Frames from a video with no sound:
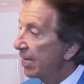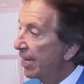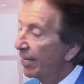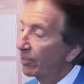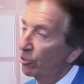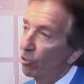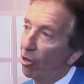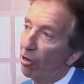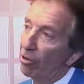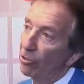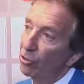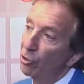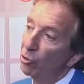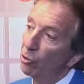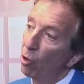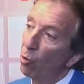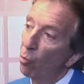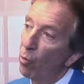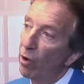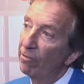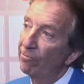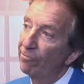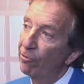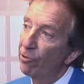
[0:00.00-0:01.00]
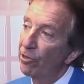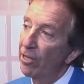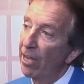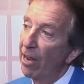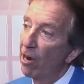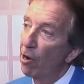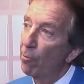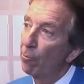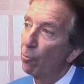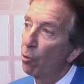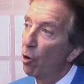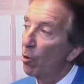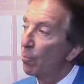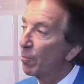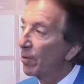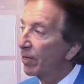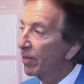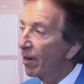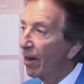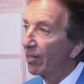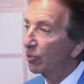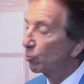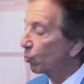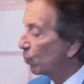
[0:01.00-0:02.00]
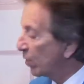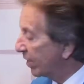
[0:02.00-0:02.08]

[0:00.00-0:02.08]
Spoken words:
It's also a win for the airport because